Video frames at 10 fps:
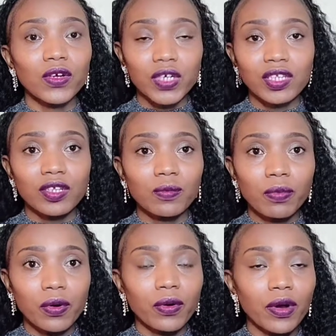nursing
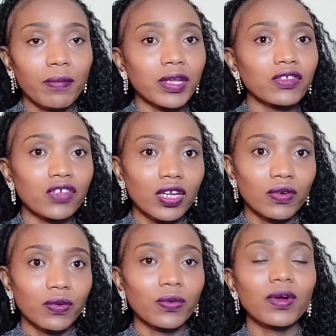program in
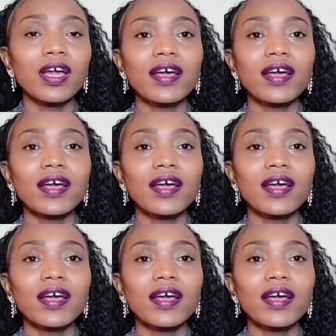general.